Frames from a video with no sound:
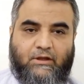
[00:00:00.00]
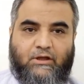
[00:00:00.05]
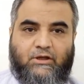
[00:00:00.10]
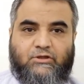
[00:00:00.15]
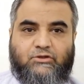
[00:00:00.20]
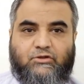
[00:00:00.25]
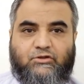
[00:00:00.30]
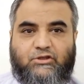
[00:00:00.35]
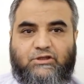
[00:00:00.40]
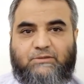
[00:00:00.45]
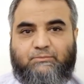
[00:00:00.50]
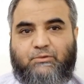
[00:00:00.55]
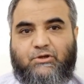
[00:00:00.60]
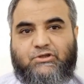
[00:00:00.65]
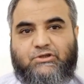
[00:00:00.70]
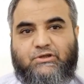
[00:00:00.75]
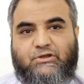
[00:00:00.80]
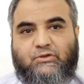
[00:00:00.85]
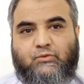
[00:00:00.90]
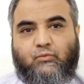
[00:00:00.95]
So this
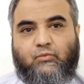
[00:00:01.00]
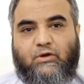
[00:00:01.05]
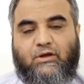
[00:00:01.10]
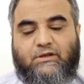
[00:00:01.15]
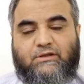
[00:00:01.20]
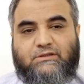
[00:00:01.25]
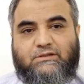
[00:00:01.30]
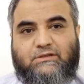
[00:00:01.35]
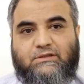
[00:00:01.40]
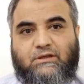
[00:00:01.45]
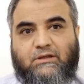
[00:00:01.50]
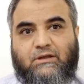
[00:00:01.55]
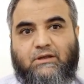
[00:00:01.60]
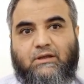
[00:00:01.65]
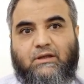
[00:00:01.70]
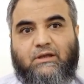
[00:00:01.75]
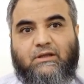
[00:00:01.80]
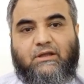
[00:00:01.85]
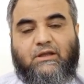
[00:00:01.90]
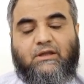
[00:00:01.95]
patient was
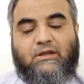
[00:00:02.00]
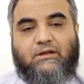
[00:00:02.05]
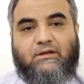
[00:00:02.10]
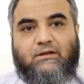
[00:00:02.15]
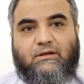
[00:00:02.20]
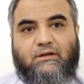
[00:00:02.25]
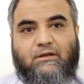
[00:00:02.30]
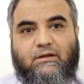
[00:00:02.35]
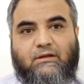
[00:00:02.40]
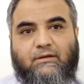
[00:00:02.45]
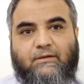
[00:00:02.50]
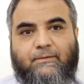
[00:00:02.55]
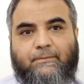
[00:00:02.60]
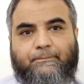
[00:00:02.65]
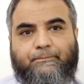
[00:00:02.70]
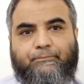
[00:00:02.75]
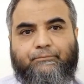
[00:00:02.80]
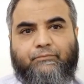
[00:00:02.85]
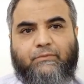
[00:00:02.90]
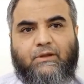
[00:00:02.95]

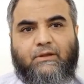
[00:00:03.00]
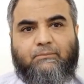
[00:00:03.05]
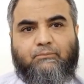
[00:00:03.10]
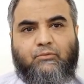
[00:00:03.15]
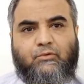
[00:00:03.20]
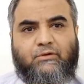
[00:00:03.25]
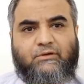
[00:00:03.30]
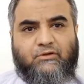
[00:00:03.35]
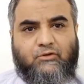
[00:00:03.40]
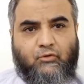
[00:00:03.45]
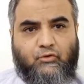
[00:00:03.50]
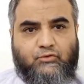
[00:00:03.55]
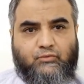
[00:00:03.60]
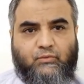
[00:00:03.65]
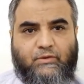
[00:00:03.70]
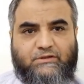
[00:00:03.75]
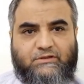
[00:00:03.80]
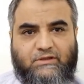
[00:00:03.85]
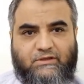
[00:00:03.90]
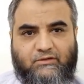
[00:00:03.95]
dose
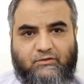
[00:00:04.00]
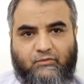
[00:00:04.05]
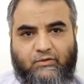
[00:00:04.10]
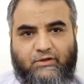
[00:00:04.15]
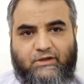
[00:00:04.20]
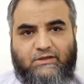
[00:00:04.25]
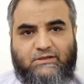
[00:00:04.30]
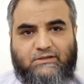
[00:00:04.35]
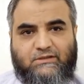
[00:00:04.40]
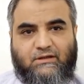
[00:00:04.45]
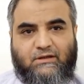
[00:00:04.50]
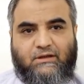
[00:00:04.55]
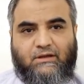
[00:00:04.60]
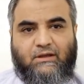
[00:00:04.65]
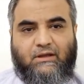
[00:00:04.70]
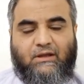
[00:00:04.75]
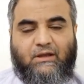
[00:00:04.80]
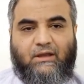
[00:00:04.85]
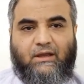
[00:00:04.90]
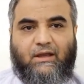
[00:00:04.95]
was increased,
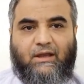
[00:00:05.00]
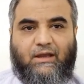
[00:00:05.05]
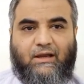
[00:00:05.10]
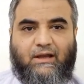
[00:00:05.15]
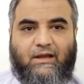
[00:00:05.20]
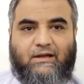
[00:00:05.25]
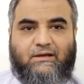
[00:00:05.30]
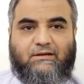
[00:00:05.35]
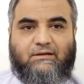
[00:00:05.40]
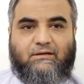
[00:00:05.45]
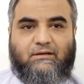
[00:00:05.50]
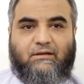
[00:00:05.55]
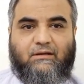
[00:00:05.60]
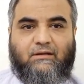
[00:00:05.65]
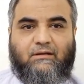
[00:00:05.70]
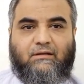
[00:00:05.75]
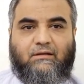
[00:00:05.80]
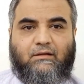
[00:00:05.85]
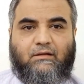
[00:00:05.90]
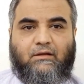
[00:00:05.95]

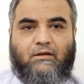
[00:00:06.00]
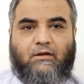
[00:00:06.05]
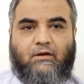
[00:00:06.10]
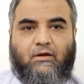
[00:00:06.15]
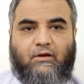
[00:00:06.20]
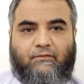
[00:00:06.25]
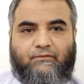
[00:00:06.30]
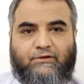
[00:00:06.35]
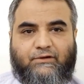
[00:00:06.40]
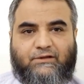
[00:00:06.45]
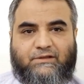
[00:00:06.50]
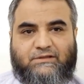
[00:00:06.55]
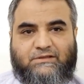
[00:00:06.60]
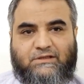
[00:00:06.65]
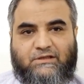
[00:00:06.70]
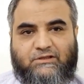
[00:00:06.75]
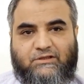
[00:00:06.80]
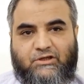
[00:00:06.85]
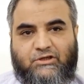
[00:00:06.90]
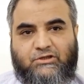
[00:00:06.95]
and after
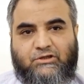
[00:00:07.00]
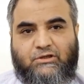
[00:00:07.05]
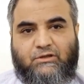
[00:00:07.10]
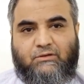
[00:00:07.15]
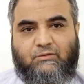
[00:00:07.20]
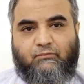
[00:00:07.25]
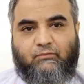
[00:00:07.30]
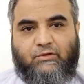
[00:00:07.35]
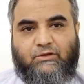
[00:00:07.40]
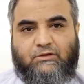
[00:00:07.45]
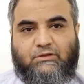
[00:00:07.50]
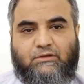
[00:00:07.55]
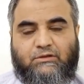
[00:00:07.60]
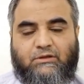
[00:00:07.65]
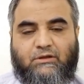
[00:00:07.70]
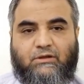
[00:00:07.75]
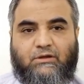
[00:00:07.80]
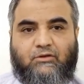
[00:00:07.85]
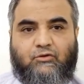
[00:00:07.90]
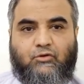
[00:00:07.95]
consultation with
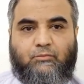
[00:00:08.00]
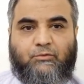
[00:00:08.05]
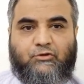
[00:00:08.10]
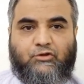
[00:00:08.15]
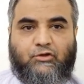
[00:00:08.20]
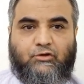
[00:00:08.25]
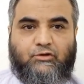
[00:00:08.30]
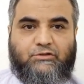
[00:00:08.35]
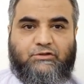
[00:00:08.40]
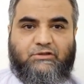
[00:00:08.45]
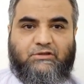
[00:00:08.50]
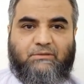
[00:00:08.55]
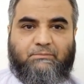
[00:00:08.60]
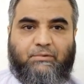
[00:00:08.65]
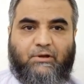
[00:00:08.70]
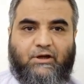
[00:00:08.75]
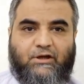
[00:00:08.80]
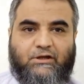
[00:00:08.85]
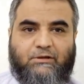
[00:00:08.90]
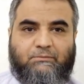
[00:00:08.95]
the rheumatology
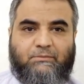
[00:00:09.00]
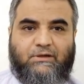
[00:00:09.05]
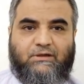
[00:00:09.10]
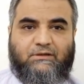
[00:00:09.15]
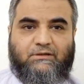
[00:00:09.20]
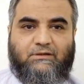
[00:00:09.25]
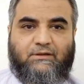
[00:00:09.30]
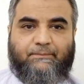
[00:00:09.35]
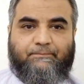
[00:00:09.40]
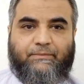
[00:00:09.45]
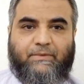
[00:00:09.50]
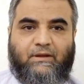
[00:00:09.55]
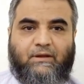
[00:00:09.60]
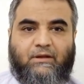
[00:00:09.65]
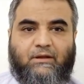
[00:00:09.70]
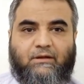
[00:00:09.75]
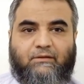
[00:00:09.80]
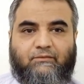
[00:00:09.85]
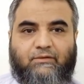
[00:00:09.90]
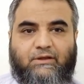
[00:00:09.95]
department,
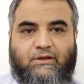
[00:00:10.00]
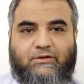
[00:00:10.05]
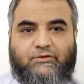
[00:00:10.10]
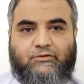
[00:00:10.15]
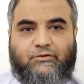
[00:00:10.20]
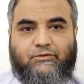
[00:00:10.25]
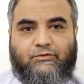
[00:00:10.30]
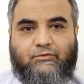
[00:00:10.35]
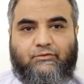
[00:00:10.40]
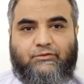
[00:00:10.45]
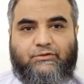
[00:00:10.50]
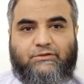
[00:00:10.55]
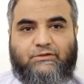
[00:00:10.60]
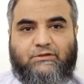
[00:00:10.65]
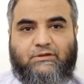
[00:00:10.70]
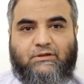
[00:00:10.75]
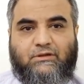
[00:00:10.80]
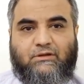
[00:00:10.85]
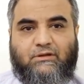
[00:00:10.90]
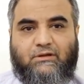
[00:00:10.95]
we introduced
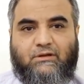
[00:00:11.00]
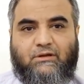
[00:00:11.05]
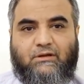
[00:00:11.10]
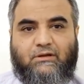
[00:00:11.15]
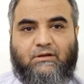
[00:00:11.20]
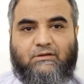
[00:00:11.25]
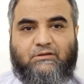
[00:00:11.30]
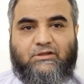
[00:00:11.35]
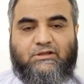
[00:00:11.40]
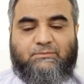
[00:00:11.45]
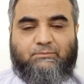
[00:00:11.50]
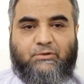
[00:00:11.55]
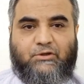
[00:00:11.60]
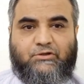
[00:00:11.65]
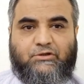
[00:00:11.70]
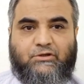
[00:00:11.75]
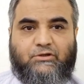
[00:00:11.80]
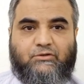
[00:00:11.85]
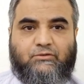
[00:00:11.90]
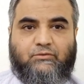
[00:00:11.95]
this
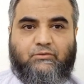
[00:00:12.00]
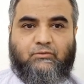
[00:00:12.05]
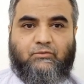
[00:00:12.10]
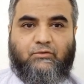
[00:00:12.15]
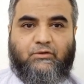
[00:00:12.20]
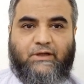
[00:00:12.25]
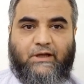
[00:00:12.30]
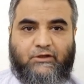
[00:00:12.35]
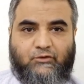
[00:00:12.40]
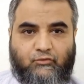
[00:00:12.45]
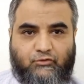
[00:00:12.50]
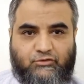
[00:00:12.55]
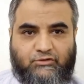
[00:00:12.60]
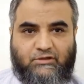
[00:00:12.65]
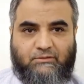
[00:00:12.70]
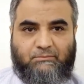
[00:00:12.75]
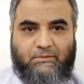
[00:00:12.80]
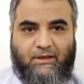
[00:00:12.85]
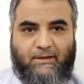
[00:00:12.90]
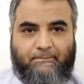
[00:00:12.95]
patient to
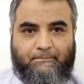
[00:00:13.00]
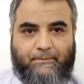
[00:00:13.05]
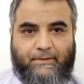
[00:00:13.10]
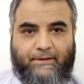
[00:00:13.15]
rituximab,